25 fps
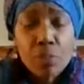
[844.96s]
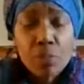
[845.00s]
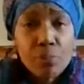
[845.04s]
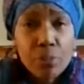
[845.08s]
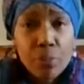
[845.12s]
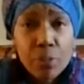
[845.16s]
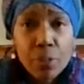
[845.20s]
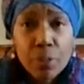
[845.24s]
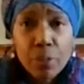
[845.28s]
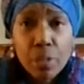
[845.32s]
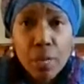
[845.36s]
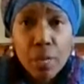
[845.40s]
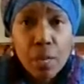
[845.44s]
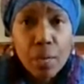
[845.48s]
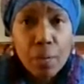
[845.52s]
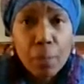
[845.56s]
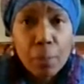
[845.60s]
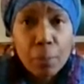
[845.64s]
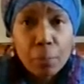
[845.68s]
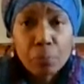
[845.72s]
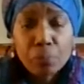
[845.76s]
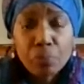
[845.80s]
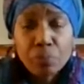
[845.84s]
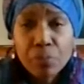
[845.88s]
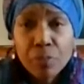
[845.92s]
different
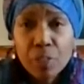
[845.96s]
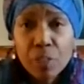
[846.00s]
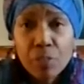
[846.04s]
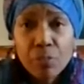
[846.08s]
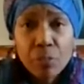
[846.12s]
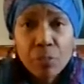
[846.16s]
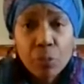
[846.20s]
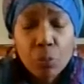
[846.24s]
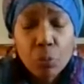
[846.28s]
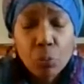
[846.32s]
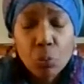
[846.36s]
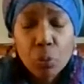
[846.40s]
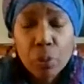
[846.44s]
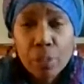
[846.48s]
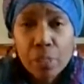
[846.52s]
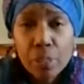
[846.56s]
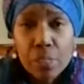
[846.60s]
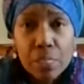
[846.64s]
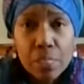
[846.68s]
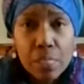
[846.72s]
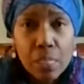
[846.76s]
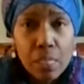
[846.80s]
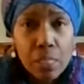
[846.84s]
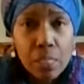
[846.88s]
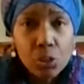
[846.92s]

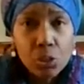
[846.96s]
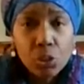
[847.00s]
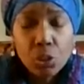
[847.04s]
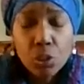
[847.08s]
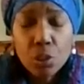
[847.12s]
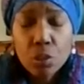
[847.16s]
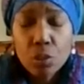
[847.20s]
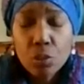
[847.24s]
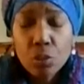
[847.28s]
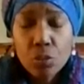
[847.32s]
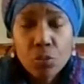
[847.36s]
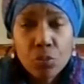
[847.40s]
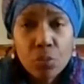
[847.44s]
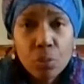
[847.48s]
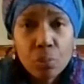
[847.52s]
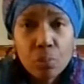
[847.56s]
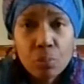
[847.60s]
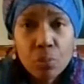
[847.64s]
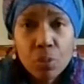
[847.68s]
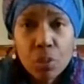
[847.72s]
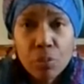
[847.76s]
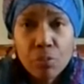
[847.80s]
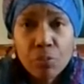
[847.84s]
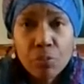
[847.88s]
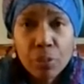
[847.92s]
organizations,
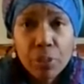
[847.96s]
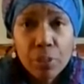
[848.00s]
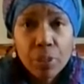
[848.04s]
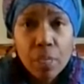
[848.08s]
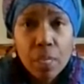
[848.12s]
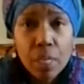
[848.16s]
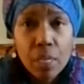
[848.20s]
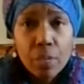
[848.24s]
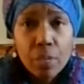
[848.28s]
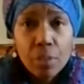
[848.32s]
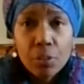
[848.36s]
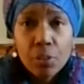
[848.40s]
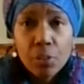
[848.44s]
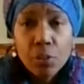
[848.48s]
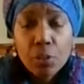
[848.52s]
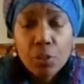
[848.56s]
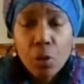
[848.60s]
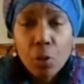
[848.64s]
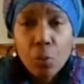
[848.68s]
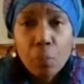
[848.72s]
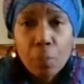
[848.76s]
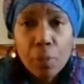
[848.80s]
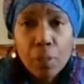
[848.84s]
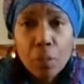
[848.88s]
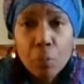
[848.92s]
from different
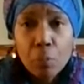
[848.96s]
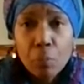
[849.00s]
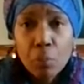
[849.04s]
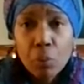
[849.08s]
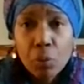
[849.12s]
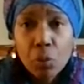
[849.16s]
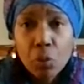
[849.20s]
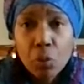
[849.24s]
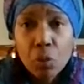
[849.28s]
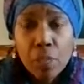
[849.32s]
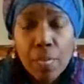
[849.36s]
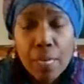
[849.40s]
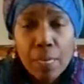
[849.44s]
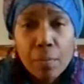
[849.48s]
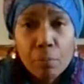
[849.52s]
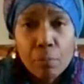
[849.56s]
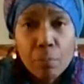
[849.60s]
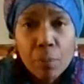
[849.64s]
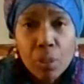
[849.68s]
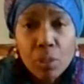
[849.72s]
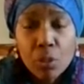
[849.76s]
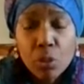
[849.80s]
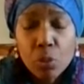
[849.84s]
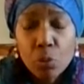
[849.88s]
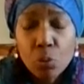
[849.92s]
people like
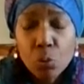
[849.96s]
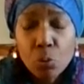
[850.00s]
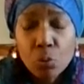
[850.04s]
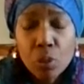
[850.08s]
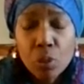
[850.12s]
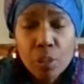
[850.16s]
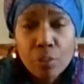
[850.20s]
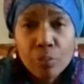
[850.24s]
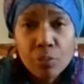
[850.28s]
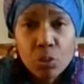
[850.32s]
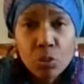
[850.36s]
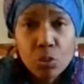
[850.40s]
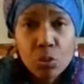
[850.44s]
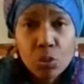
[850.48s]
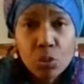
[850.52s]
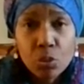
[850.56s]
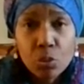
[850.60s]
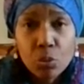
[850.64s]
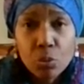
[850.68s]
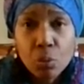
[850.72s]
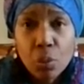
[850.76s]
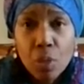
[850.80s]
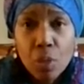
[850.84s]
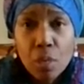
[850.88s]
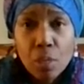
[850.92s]
me who love to
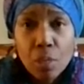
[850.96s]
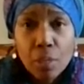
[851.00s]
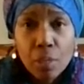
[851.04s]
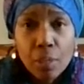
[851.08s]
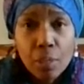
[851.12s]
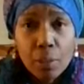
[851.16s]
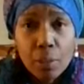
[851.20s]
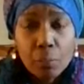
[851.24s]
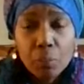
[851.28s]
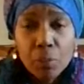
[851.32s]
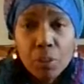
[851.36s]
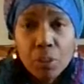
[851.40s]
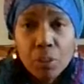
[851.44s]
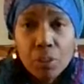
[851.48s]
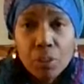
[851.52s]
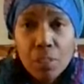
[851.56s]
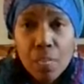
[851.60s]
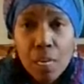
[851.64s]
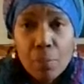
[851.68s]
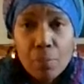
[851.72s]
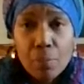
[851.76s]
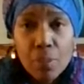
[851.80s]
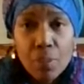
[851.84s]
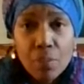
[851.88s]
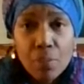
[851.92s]
do these
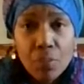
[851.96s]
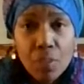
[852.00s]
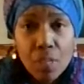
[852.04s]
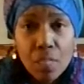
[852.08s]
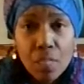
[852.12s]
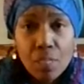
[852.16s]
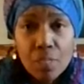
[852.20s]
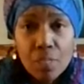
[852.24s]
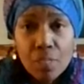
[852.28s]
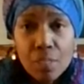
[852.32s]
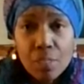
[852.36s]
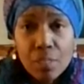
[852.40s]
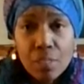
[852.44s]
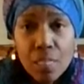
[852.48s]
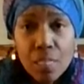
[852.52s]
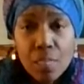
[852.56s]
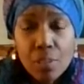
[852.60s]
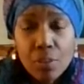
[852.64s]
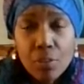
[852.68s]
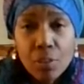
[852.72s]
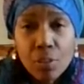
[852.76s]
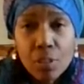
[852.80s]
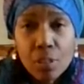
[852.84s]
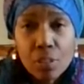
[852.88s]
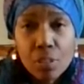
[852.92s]
types of things and
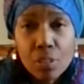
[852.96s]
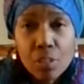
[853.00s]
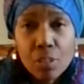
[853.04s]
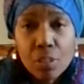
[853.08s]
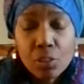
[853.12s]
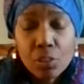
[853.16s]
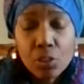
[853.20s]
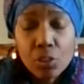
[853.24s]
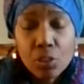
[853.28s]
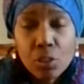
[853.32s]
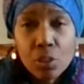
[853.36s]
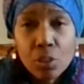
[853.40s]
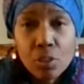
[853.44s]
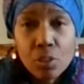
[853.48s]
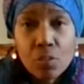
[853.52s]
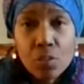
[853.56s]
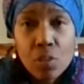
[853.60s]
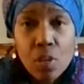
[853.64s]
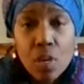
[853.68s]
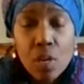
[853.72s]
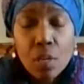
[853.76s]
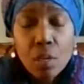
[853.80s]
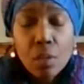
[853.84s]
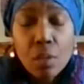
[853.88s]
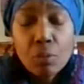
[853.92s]
take on these
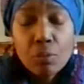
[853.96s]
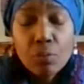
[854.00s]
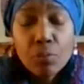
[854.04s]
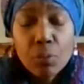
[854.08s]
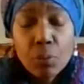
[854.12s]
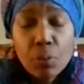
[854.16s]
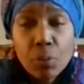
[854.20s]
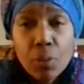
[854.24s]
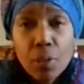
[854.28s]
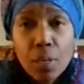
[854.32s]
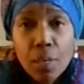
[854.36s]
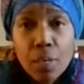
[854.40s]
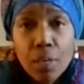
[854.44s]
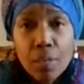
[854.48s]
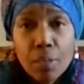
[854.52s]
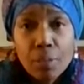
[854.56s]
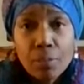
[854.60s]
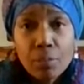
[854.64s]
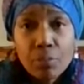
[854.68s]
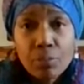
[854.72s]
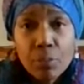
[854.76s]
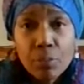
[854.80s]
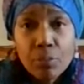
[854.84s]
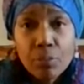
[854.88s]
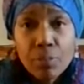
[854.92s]
initiatives for
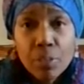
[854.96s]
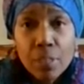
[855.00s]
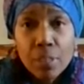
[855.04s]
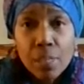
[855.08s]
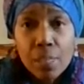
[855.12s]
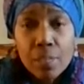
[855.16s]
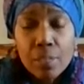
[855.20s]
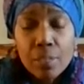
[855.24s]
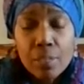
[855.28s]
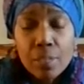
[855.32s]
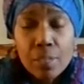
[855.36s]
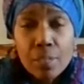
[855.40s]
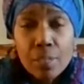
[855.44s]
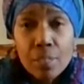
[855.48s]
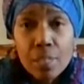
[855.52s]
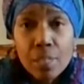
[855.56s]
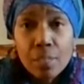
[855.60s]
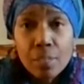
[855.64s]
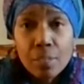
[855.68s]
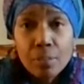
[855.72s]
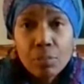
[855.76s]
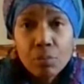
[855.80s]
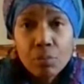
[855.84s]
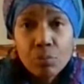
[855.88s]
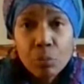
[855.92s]
vegans
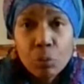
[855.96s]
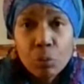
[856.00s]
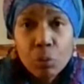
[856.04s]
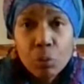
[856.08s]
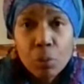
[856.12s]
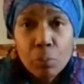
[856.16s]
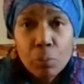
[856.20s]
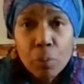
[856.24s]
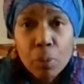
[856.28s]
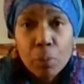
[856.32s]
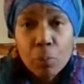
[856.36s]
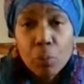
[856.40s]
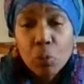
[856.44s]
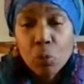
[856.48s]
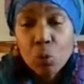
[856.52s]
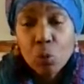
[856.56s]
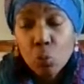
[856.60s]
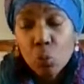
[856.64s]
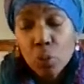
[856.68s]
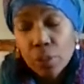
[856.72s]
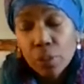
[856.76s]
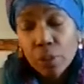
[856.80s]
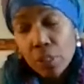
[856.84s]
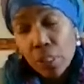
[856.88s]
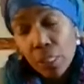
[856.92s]
and for people who
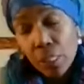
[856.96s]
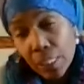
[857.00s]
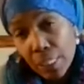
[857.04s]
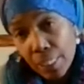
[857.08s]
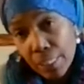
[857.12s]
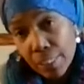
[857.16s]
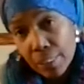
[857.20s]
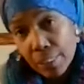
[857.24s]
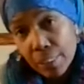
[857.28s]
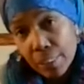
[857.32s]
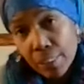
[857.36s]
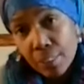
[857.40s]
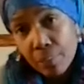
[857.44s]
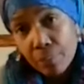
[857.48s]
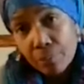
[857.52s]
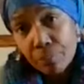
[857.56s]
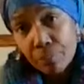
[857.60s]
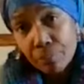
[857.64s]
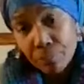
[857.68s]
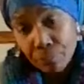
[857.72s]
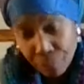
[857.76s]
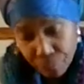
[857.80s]
want to cleanse.